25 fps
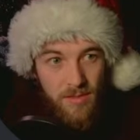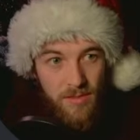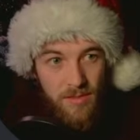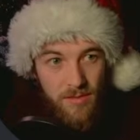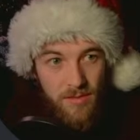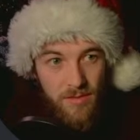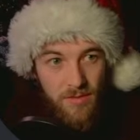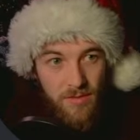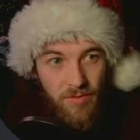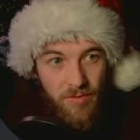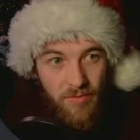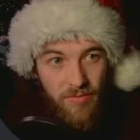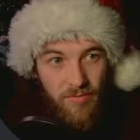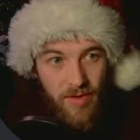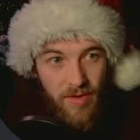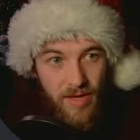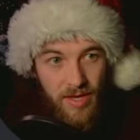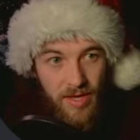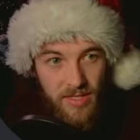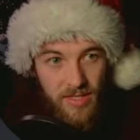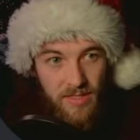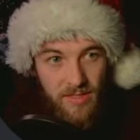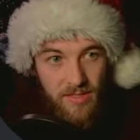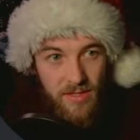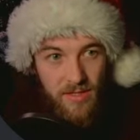So if
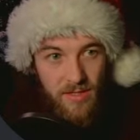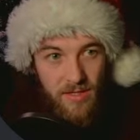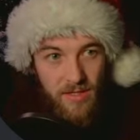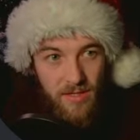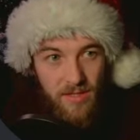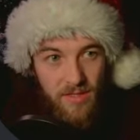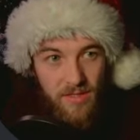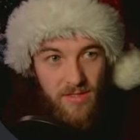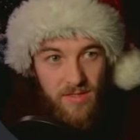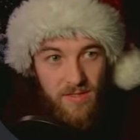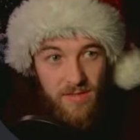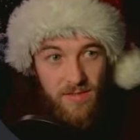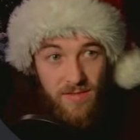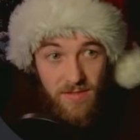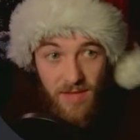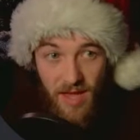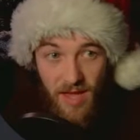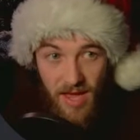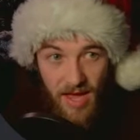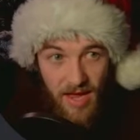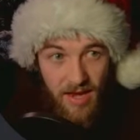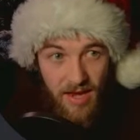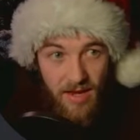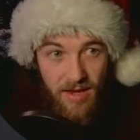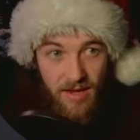x is
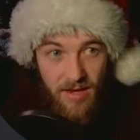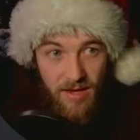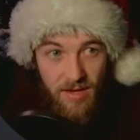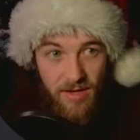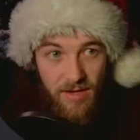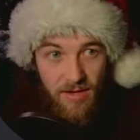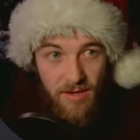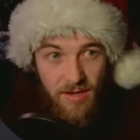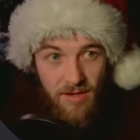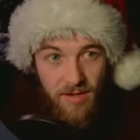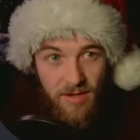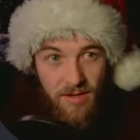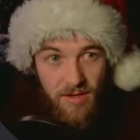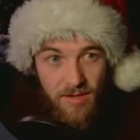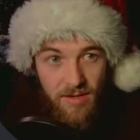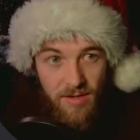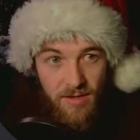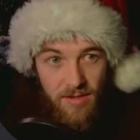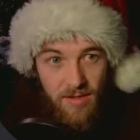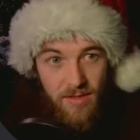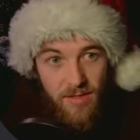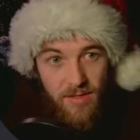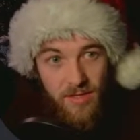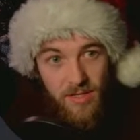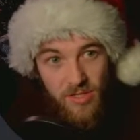10,
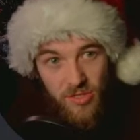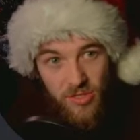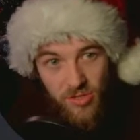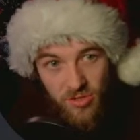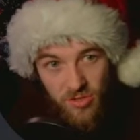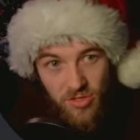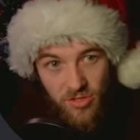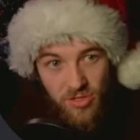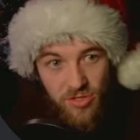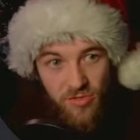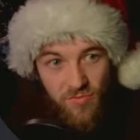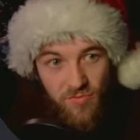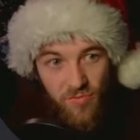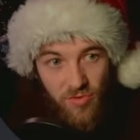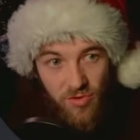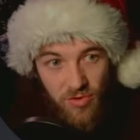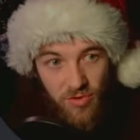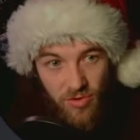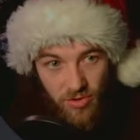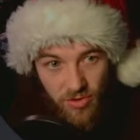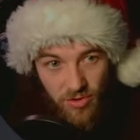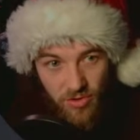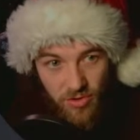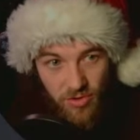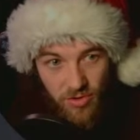this should just
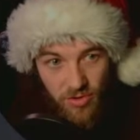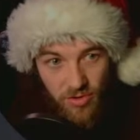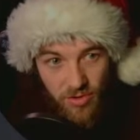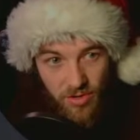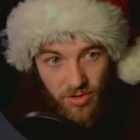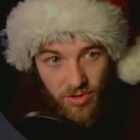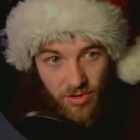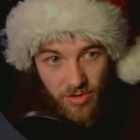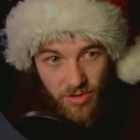return.